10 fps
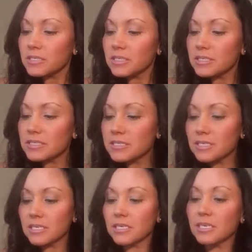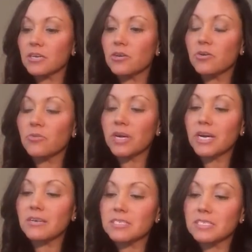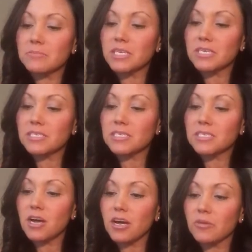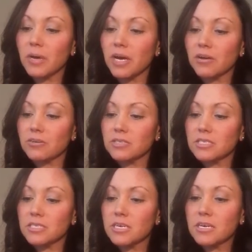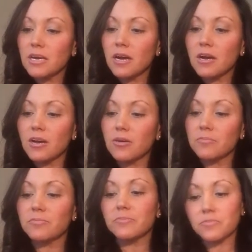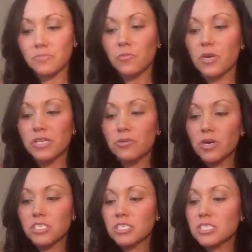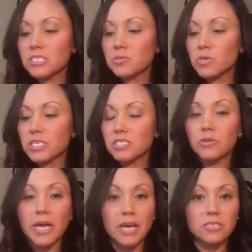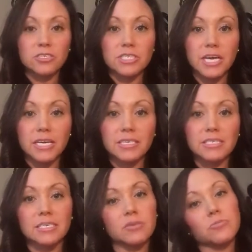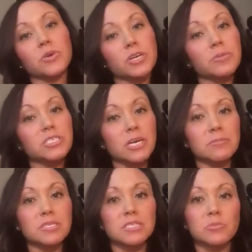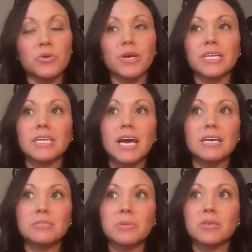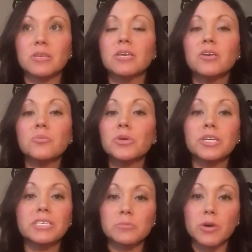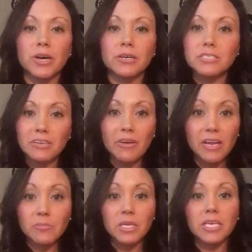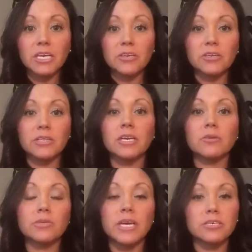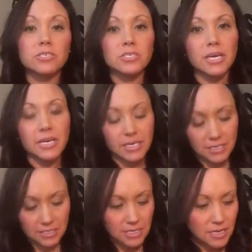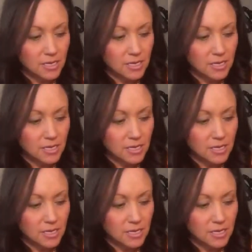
Let's see what else, some things to talk about. One of the questions was, do I exercise? And pretty much up to this point, it has been pretty sparse. I've kind of been here and there with exercise.